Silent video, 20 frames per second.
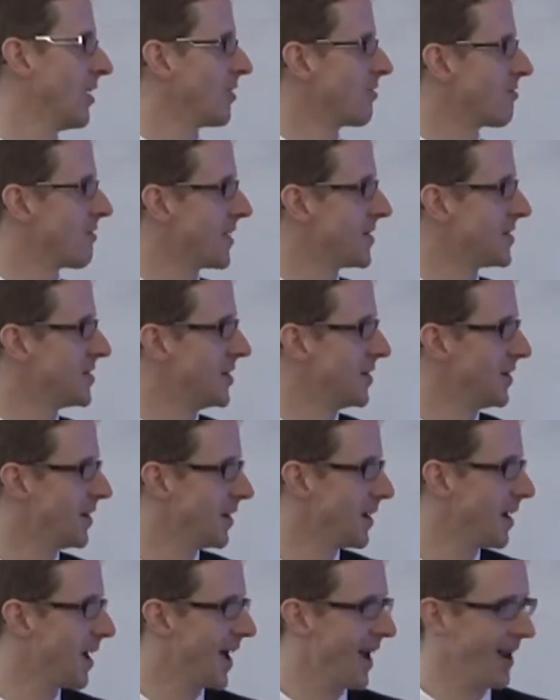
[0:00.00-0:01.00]
granted
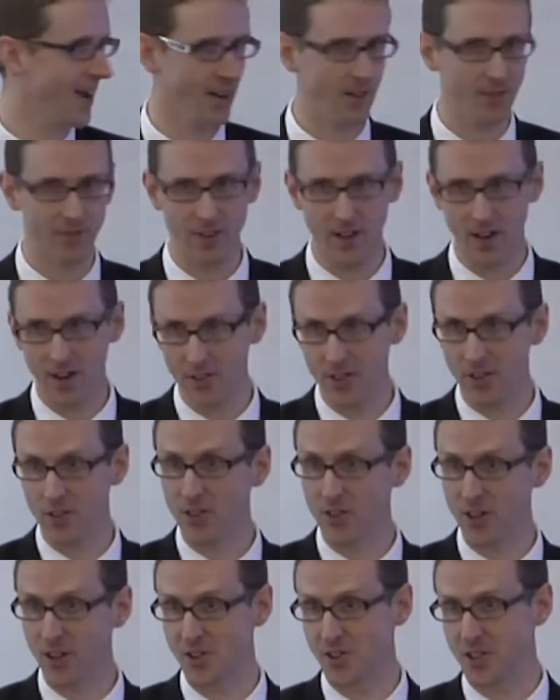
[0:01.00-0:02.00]
in any of the other
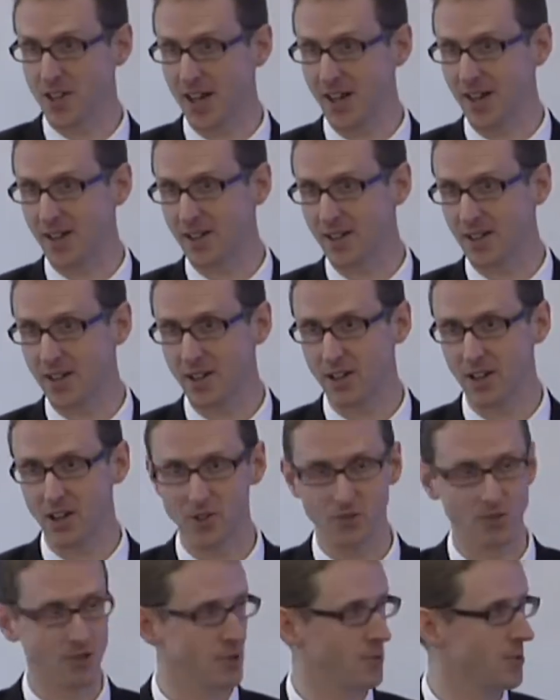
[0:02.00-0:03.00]
38
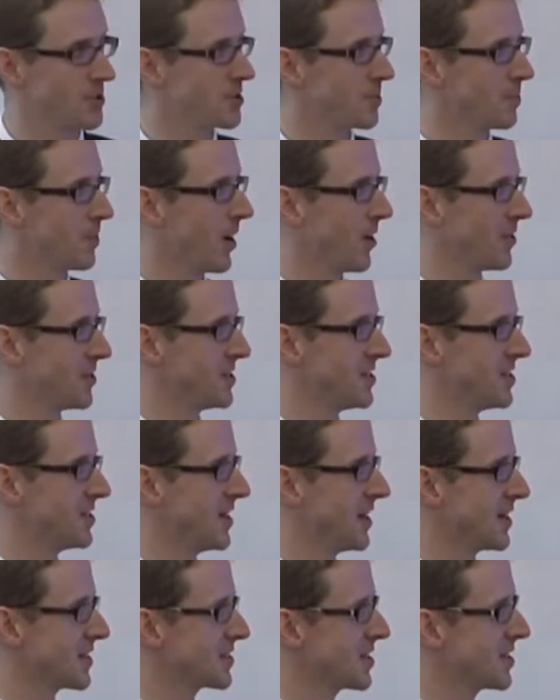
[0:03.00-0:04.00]
countries which are party to
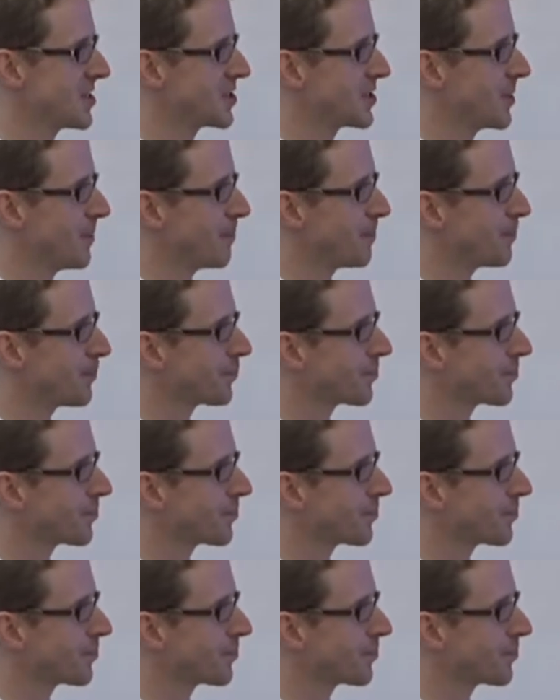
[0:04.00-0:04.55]
that system.